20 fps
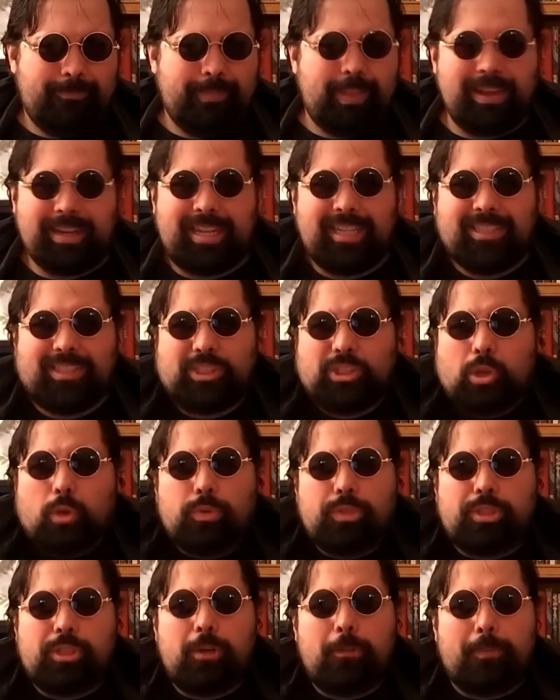Like, it's
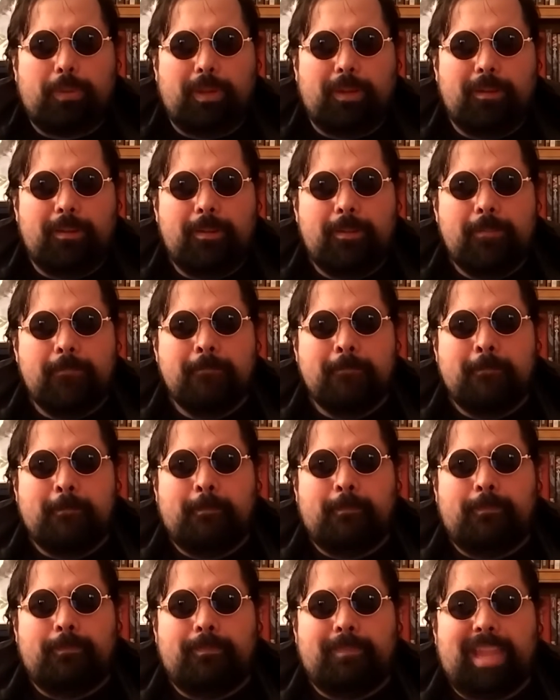so stupid.
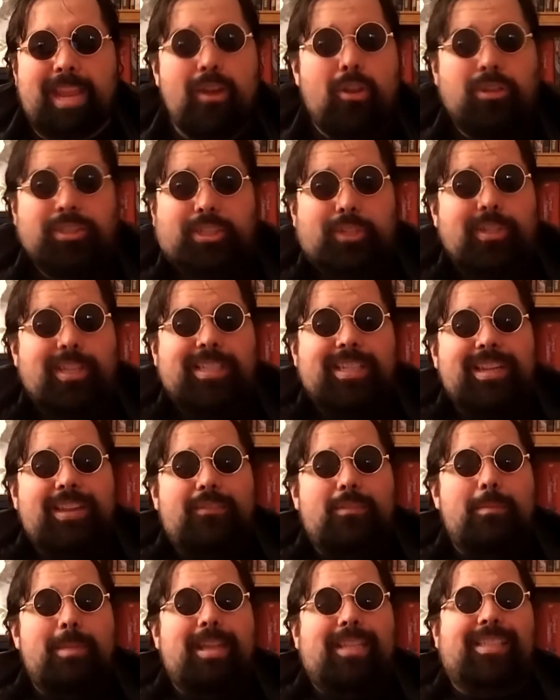It also doesn't
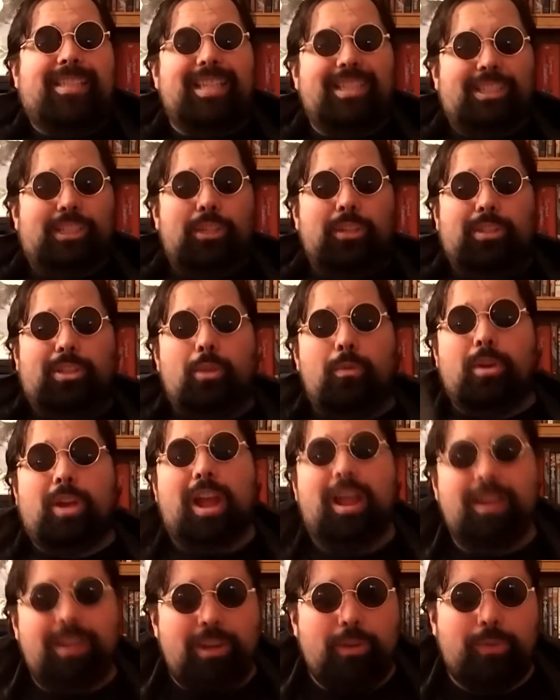even make sense to its own
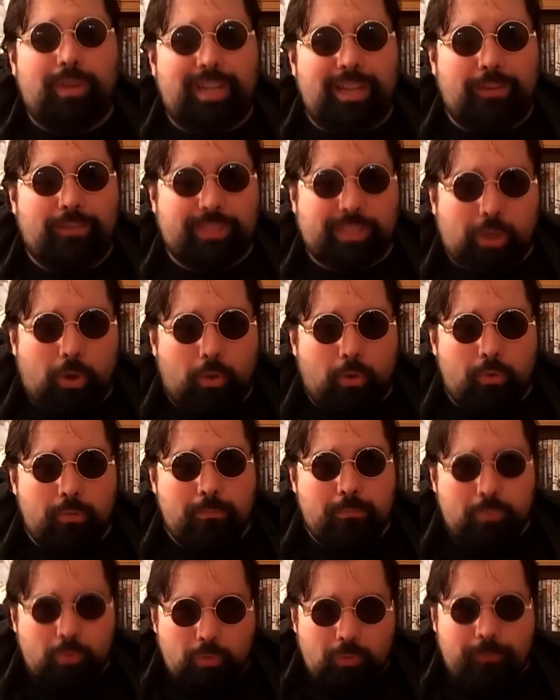continuity of its
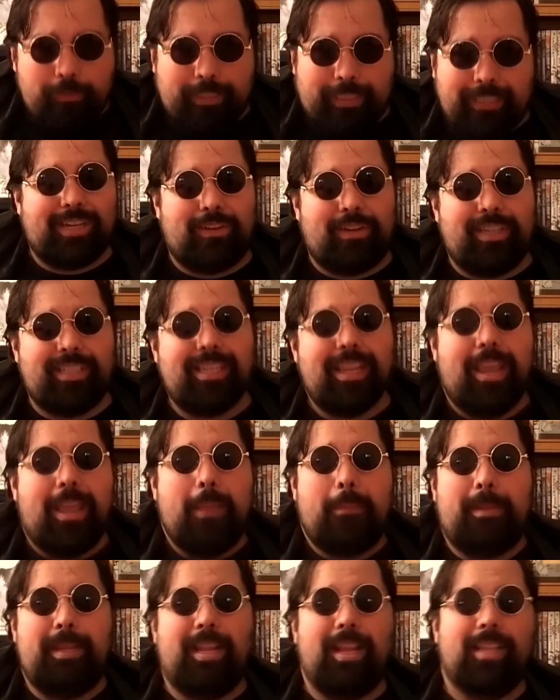own movie series
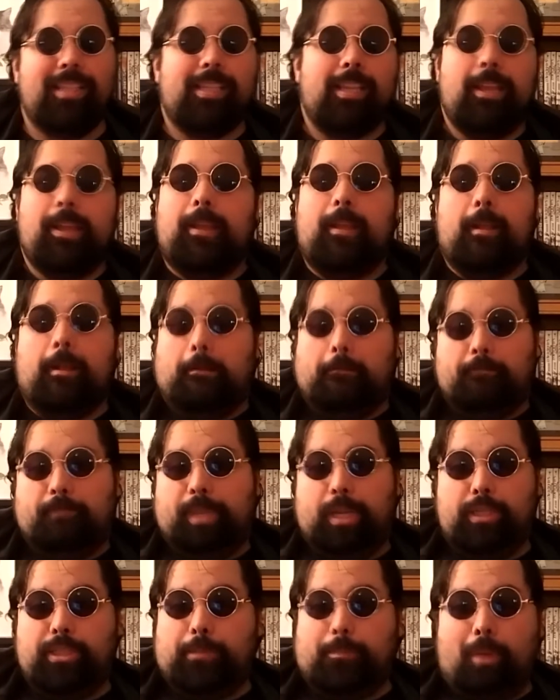because
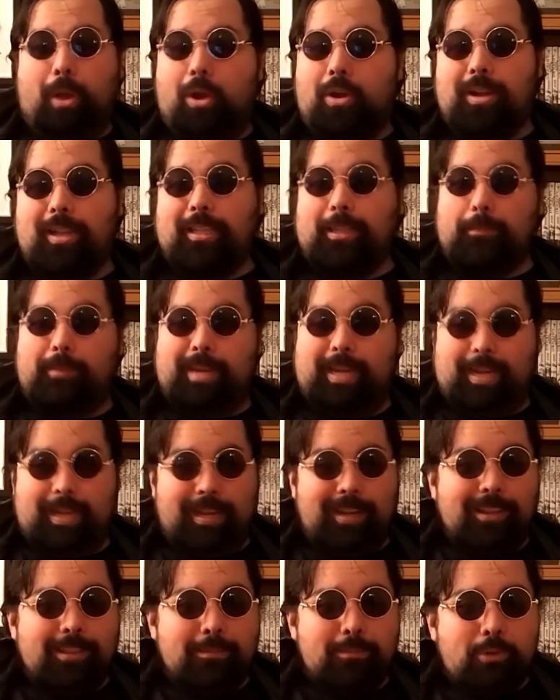there's a part at the
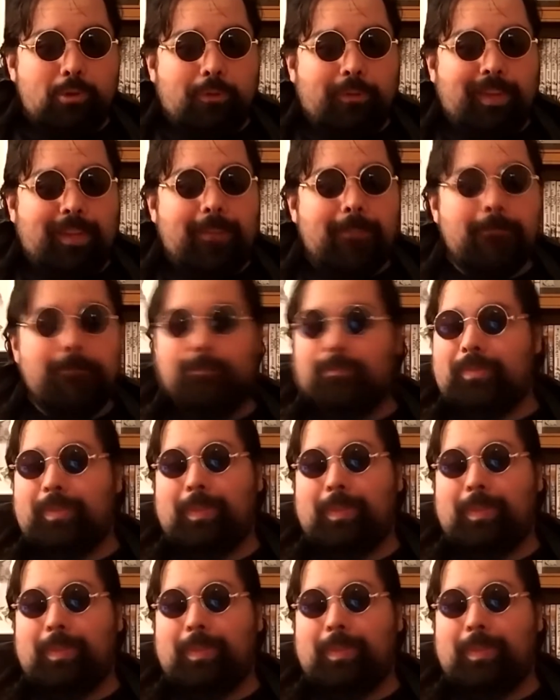beginning of the movie